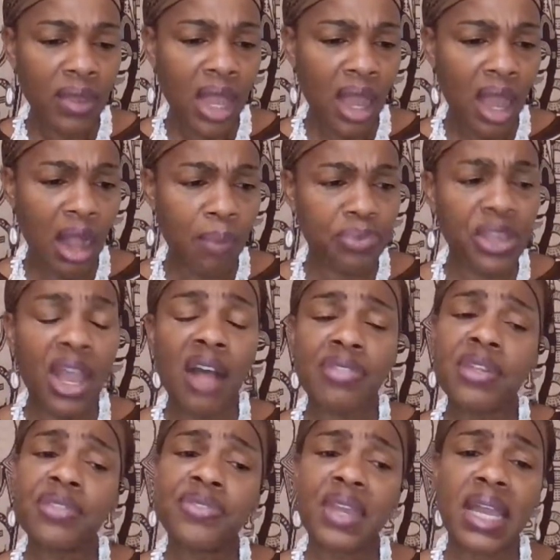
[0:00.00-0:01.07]
The
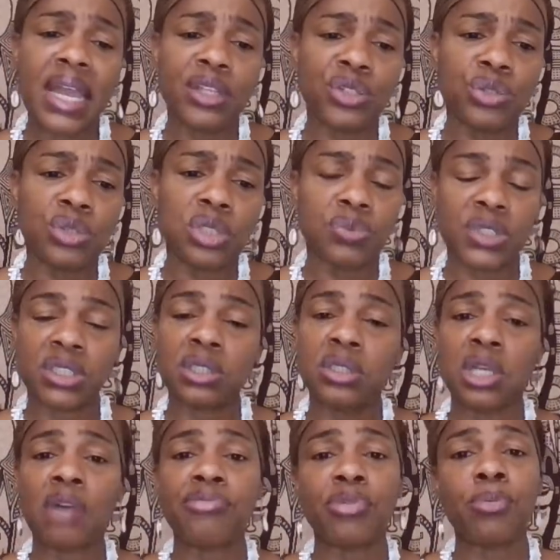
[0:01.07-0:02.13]
other thing I used was a
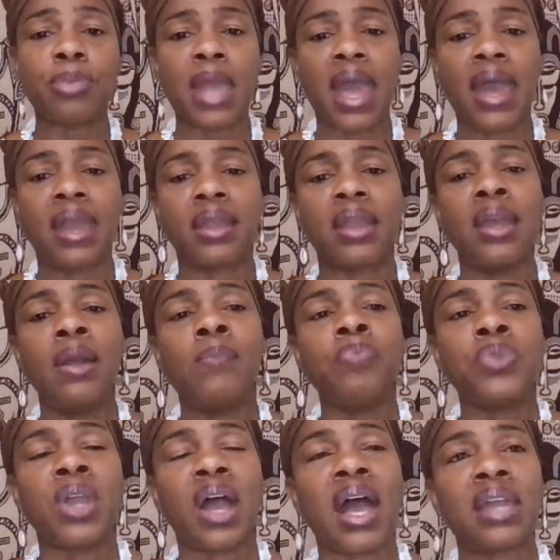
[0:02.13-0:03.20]
duffel bag.
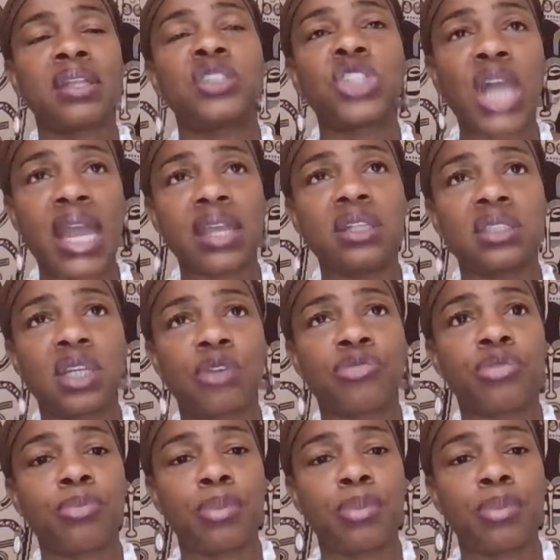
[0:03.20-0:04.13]
I had a giant duffel